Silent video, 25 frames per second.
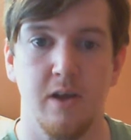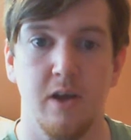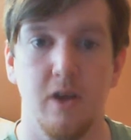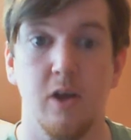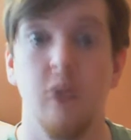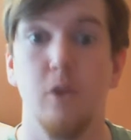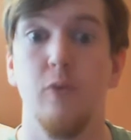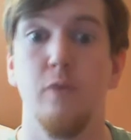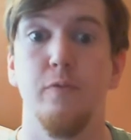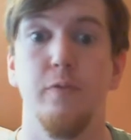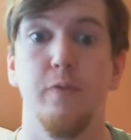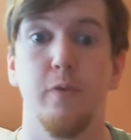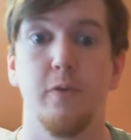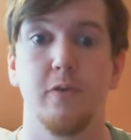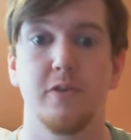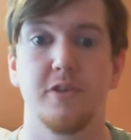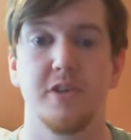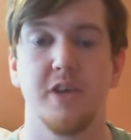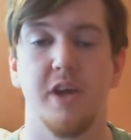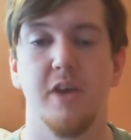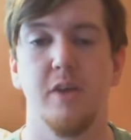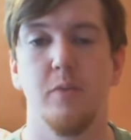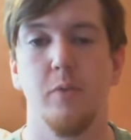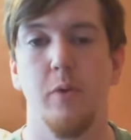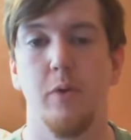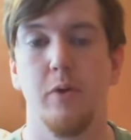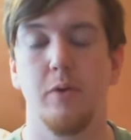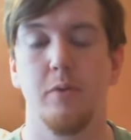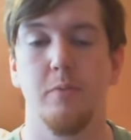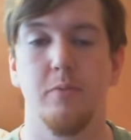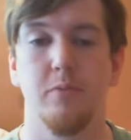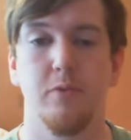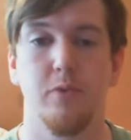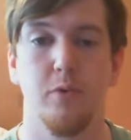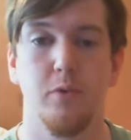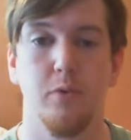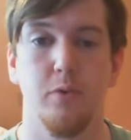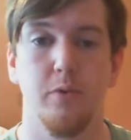Hello folks, and
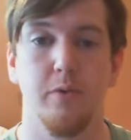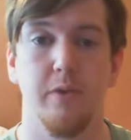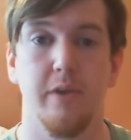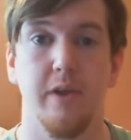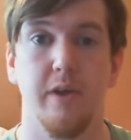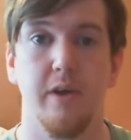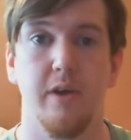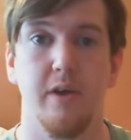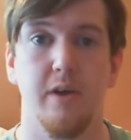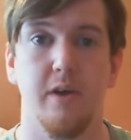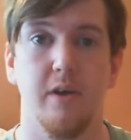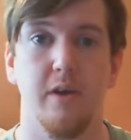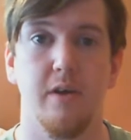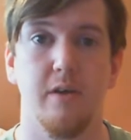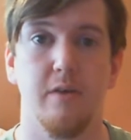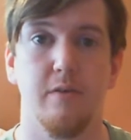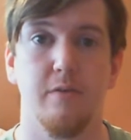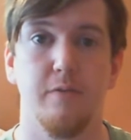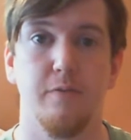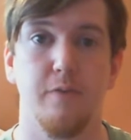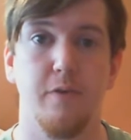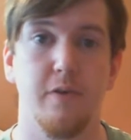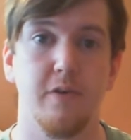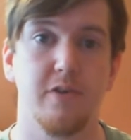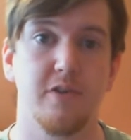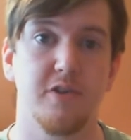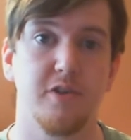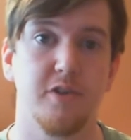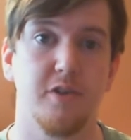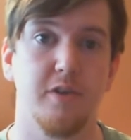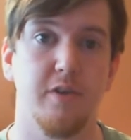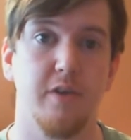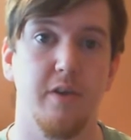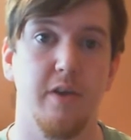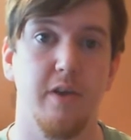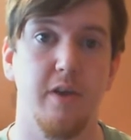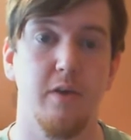welcome to the first